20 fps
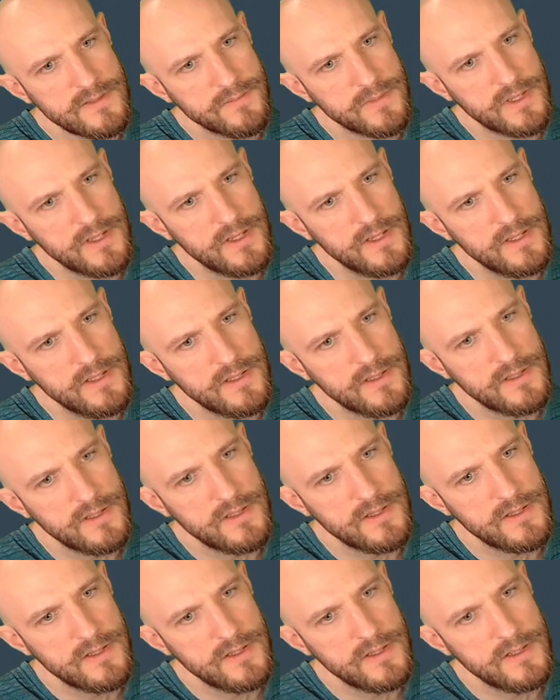key
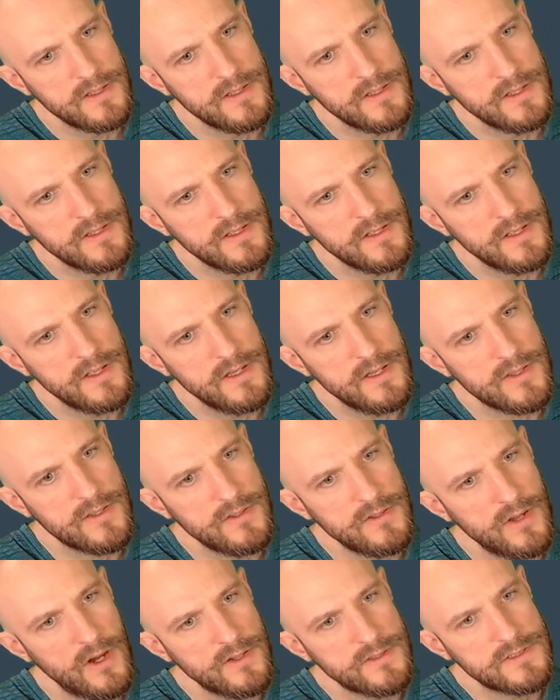is
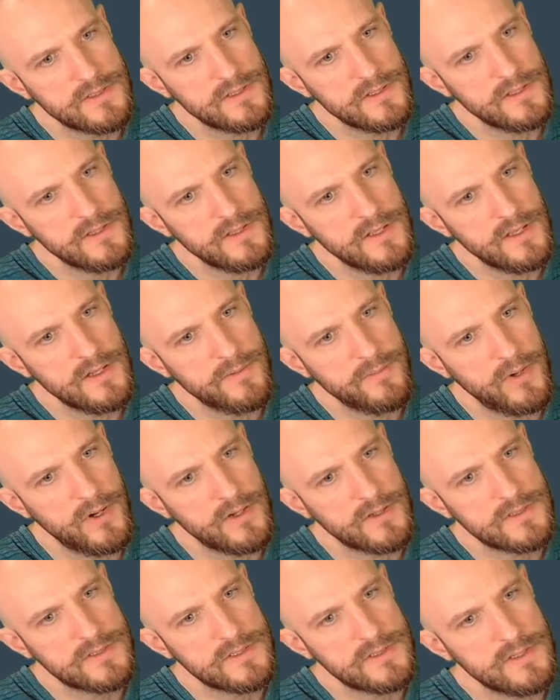not in a
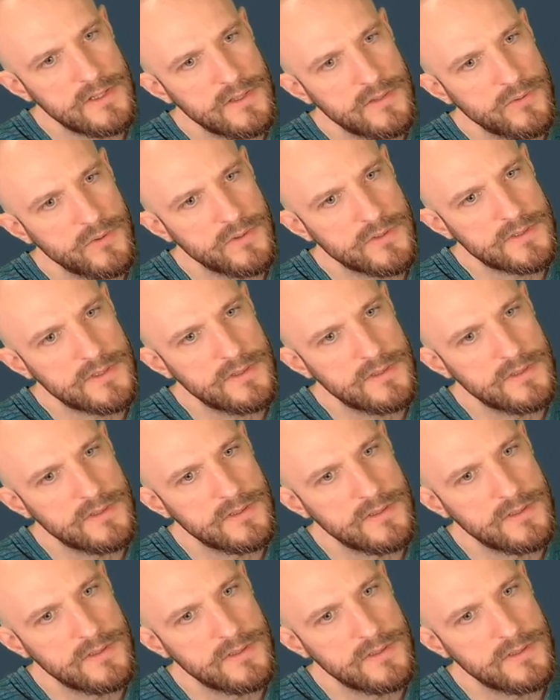box in the water.